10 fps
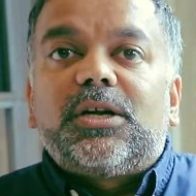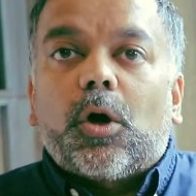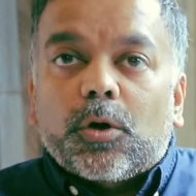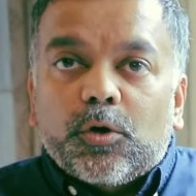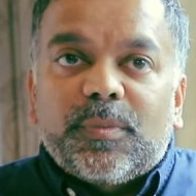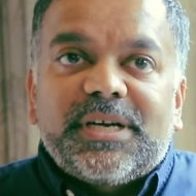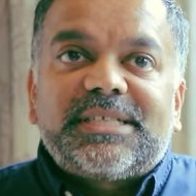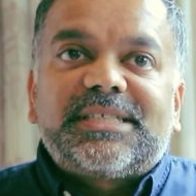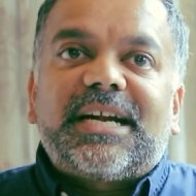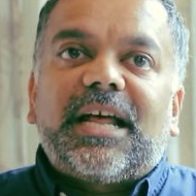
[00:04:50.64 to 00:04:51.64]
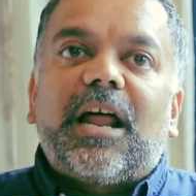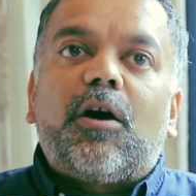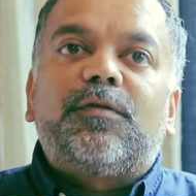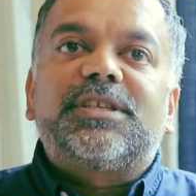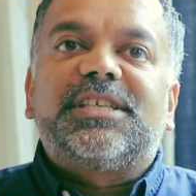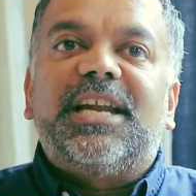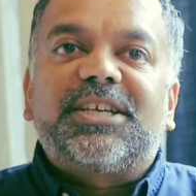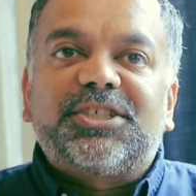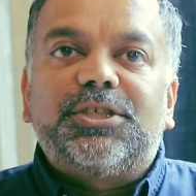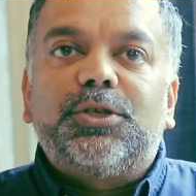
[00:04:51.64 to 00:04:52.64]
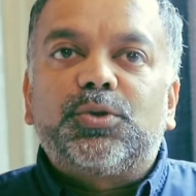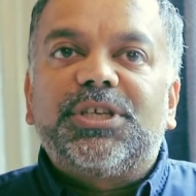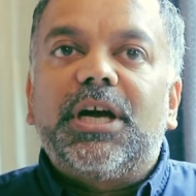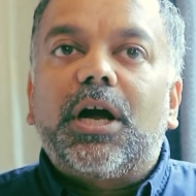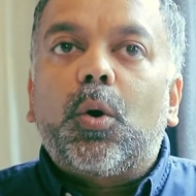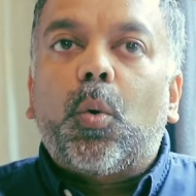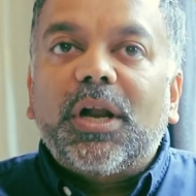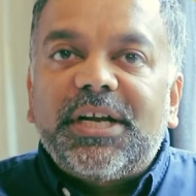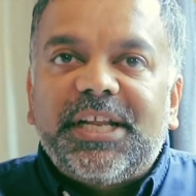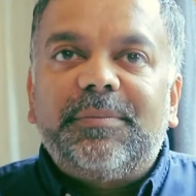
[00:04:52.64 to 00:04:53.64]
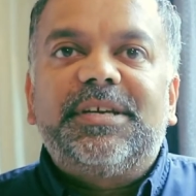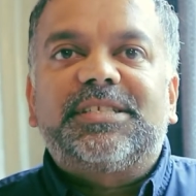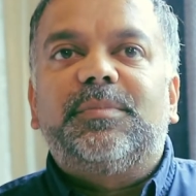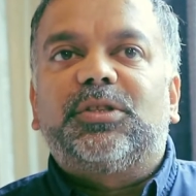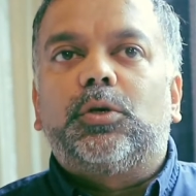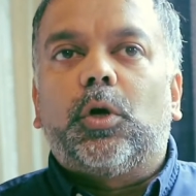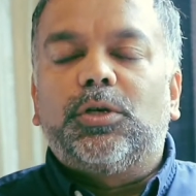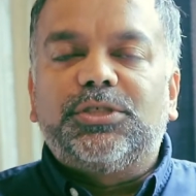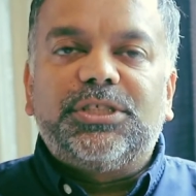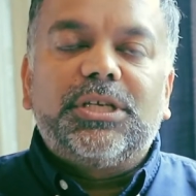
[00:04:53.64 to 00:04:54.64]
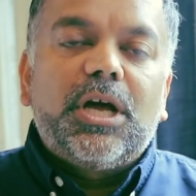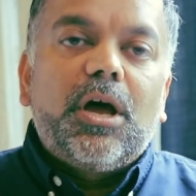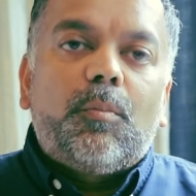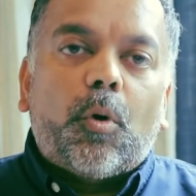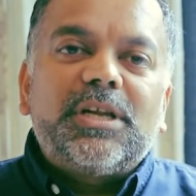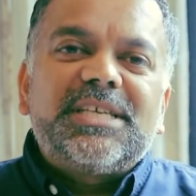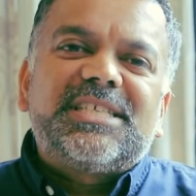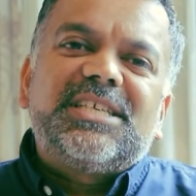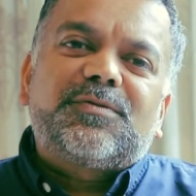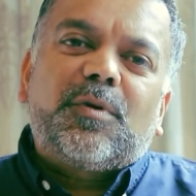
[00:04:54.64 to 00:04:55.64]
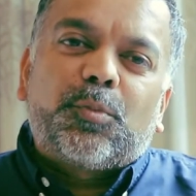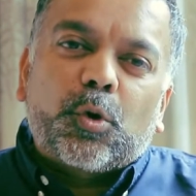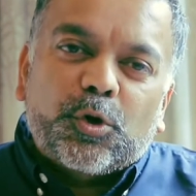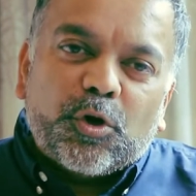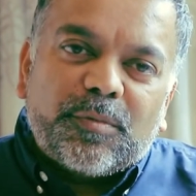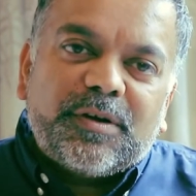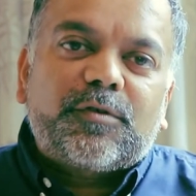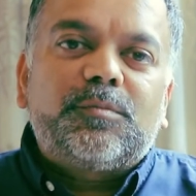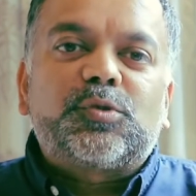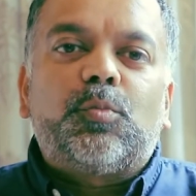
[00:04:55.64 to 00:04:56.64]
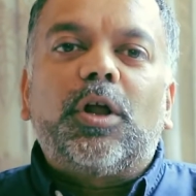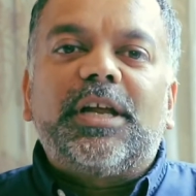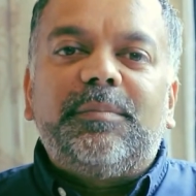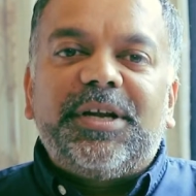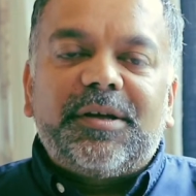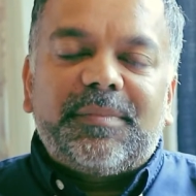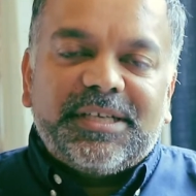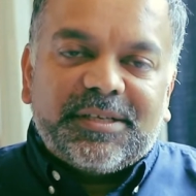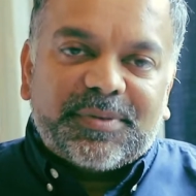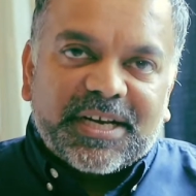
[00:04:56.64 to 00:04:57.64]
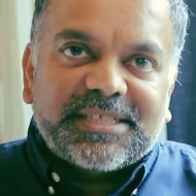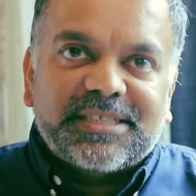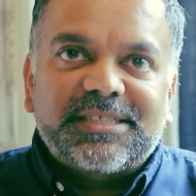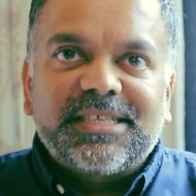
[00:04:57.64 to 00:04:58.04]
documents that allow for selection using a quality-based methodology, policies for procurement from small and medium enterprises,